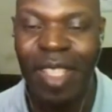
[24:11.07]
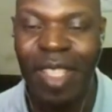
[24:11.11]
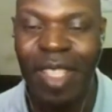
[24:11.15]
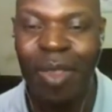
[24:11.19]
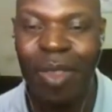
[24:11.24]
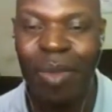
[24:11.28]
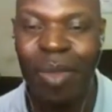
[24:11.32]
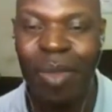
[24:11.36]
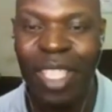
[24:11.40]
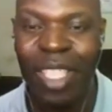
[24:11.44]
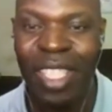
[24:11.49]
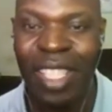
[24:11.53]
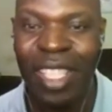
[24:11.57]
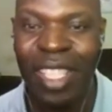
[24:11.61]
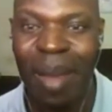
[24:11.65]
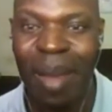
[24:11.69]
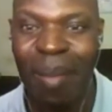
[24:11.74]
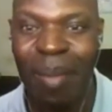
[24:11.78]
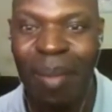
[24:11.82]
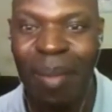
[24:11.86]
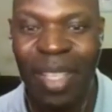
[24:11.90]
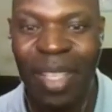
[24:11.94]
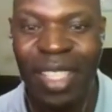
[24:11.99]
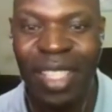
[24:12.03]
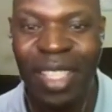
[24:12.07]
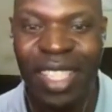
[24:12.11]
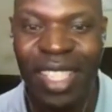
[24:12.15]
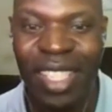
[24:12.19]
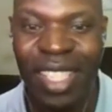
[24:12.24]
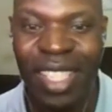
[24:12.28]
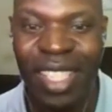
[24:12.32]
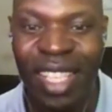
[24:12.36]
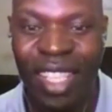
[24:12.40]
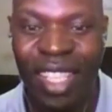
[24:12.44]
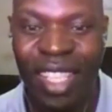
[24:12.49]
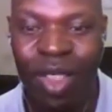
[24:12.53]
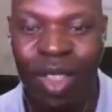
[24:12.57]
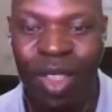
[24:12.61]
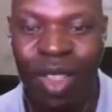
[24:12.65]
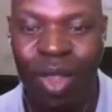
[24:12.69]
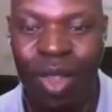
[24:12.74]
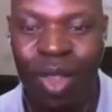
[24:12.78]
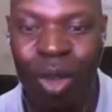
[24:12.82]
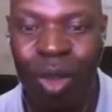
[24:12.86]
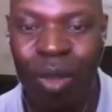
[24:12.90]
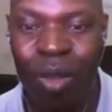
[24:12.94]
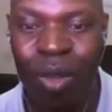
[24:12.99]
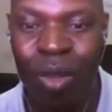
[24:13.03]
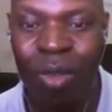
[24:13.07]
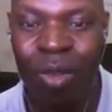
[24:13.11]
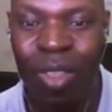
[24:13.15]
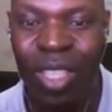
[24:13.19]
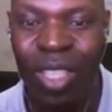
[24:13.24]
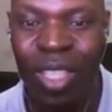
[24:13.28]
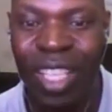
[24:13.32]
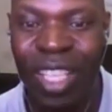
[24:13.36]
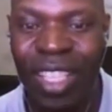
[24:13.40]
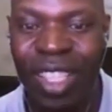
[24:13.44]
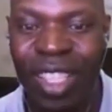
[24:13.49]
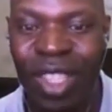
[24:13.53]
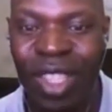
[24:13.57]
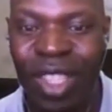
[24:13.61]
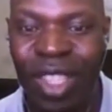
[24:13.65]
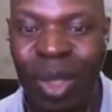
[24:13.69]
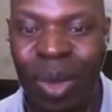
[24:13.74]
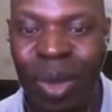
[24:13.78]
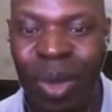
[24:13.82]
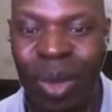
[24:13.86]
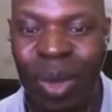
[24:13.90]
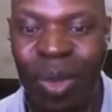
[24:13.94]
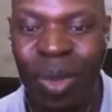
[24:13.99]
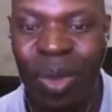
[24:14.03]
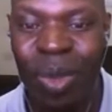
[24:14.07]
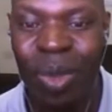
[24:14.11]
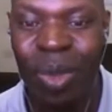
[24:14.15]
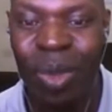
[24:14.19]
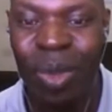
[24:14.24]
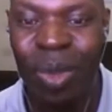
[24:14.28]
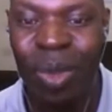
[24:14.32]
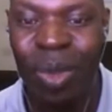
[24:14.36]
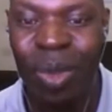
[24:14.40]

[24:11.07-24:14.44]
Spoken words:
to meet up and solve their issues,